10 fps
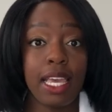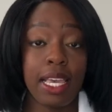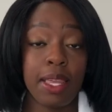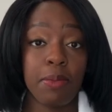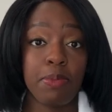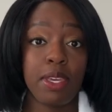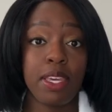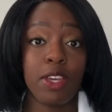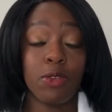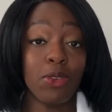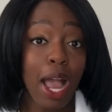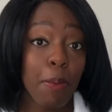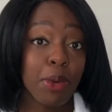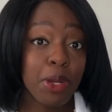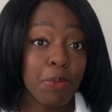it can be
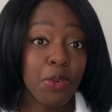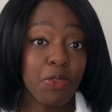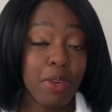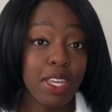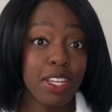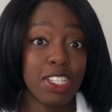rapid movement.